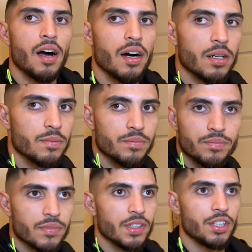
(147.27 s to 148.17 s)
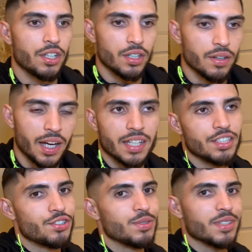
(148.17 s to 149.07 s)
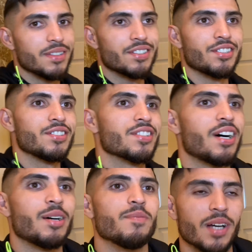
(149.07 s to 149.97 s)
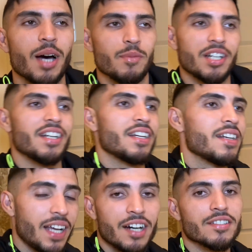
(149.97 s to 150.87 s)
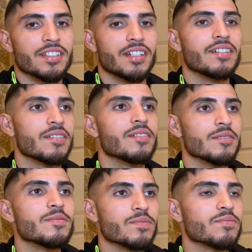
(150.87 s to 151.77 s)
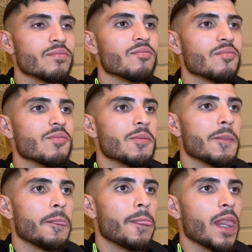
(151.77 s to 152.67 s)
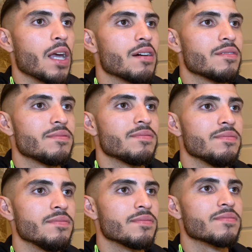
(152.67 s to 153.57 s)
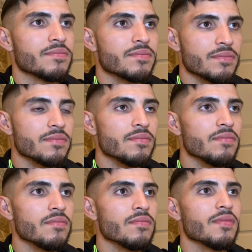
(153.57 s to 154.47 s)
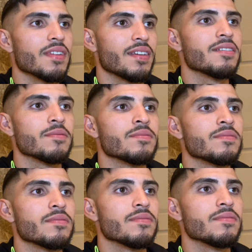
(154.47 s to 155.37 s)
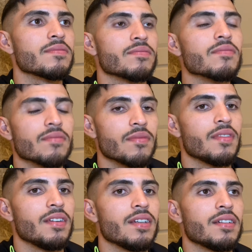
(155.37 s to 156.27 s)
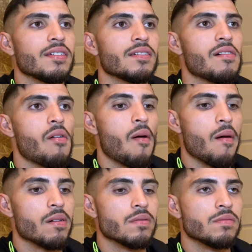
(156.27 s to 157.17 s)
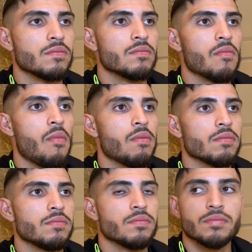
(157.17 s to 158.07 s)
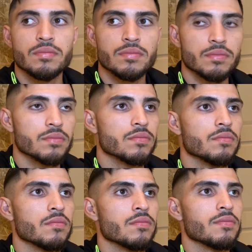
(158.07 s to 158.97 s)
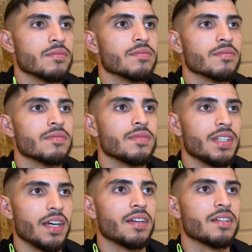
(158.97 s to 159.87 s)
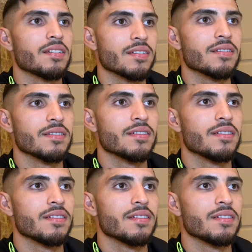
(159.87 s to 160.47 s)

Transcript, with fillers: um, you know, I guess dreams come true, so I'm, I'm here now. So. And as you mentioned, dreams do come true. You're on a big platform on Saturday. The, the, the, the diehards know about you. The diehards yeah. know who you are.